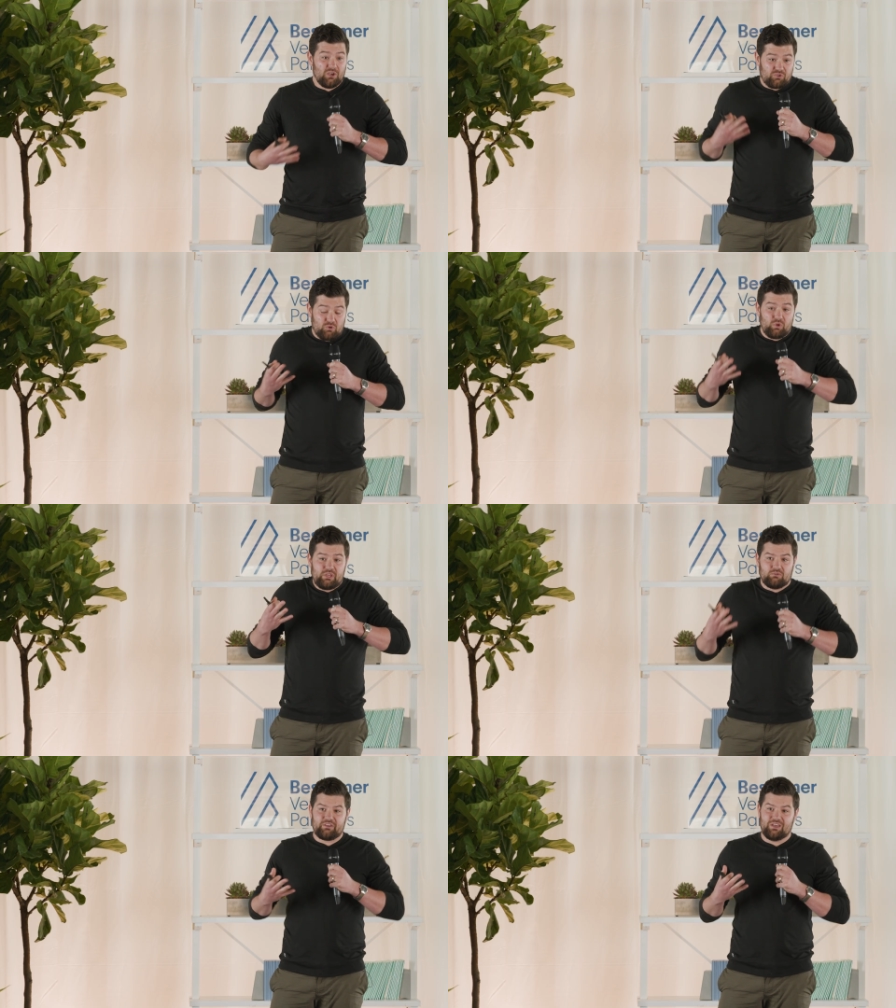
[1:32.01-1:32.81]
So they're
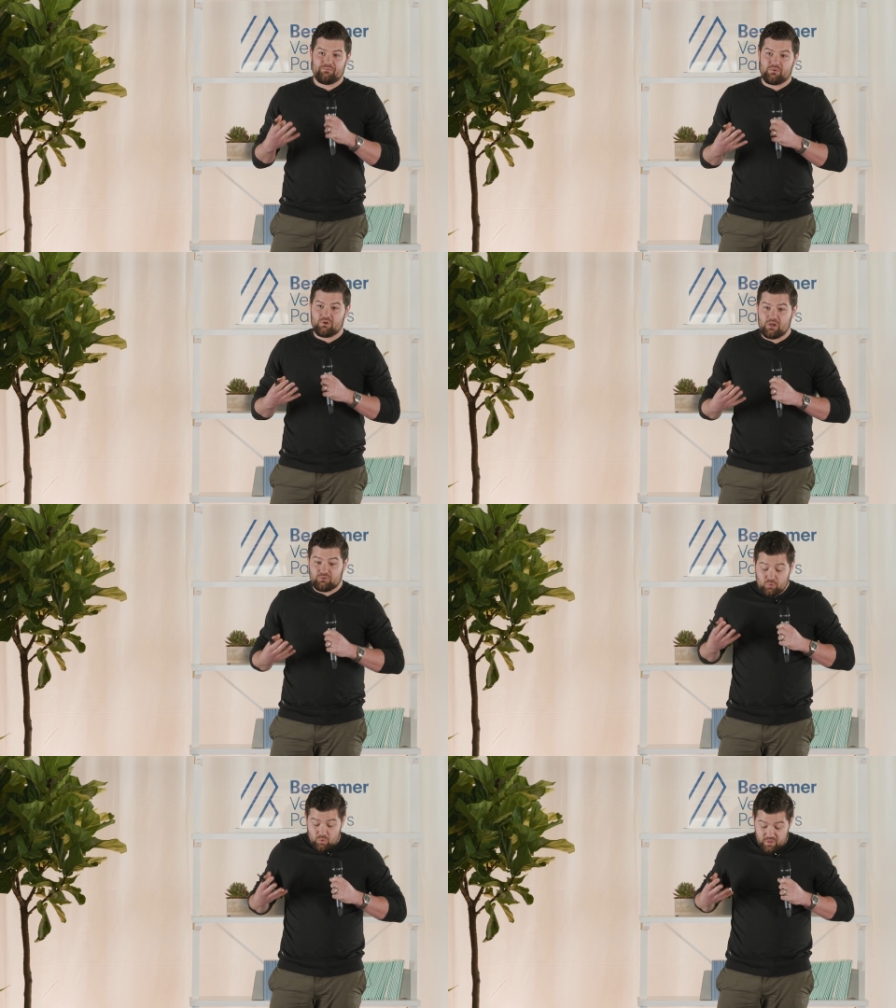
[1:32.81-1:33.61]
really looking for a
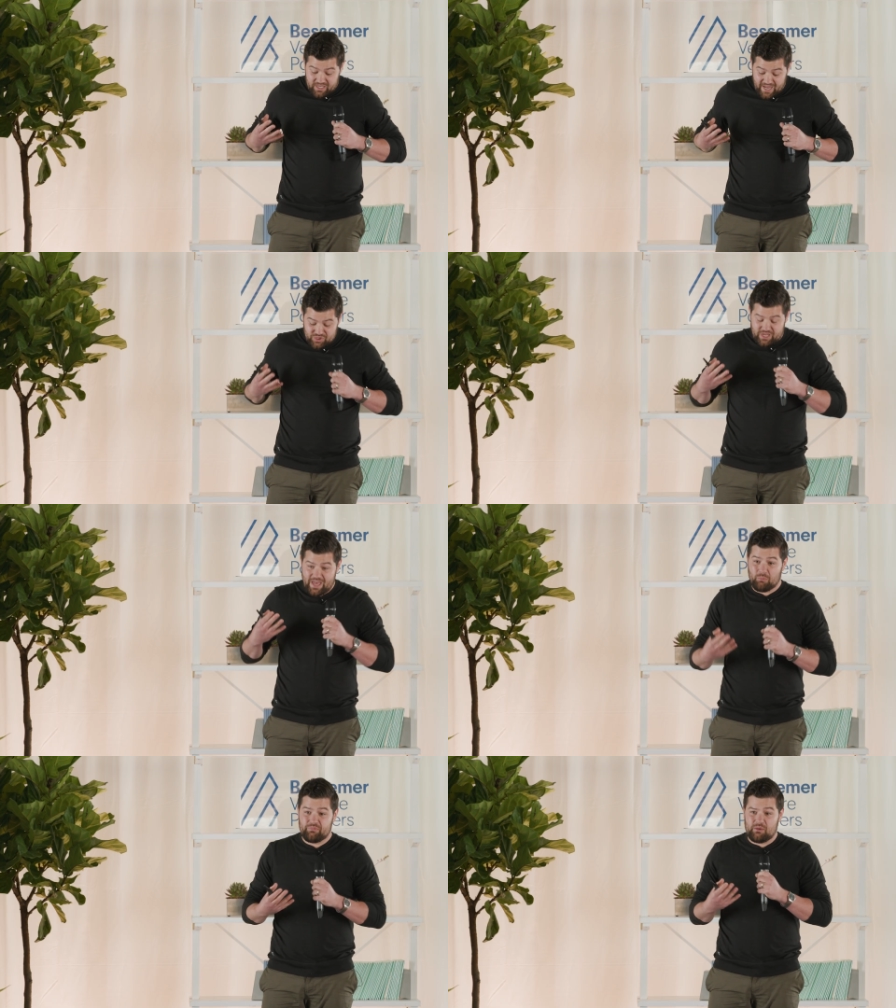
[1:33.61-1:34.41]
tool that can actually
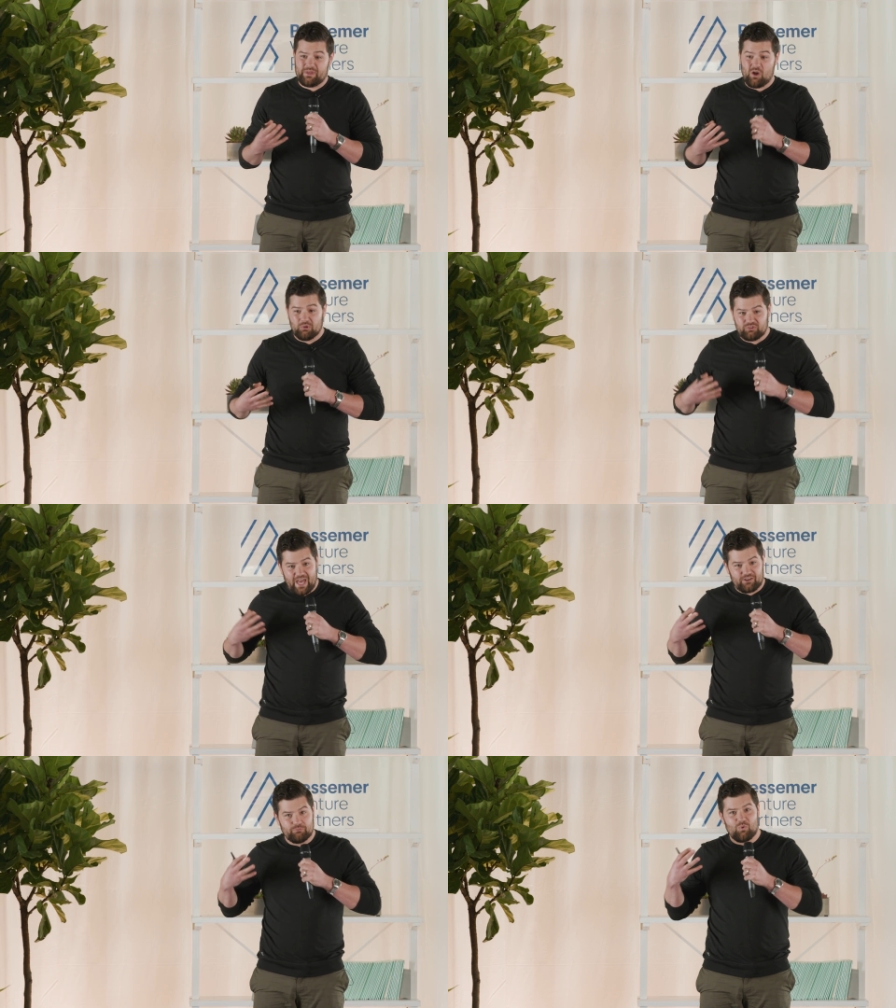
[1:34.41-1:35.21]
help them and almost
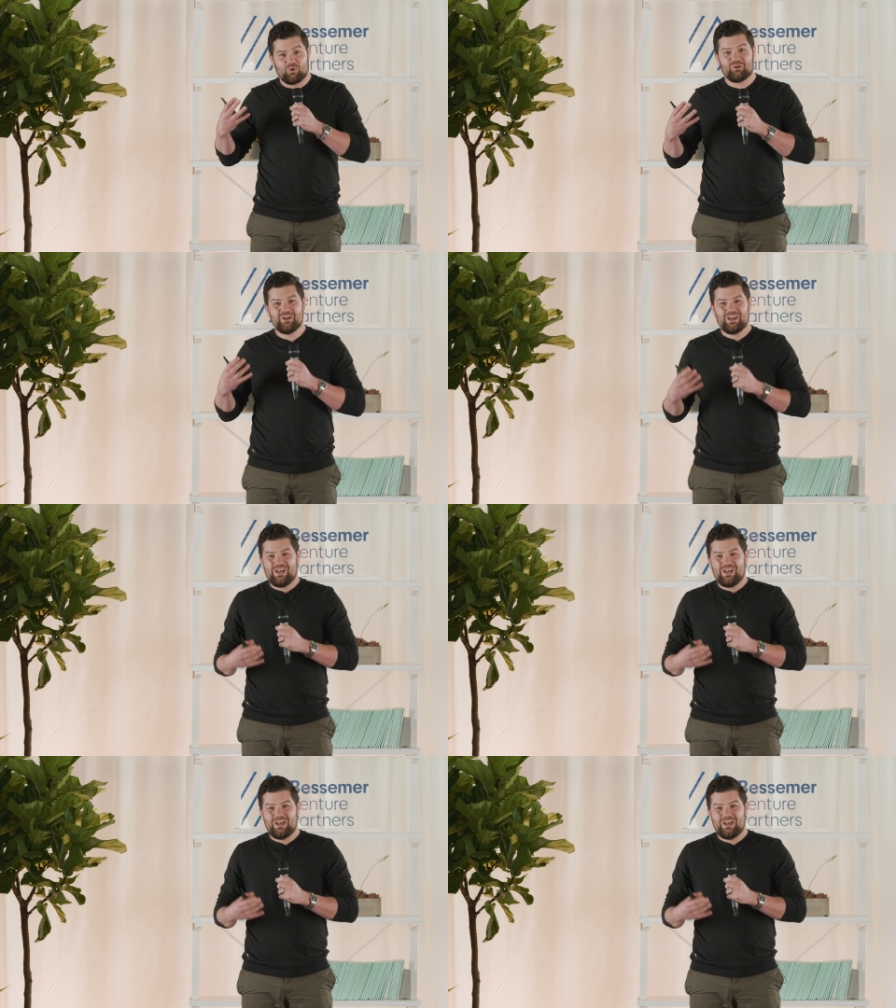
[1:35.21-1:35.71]
act more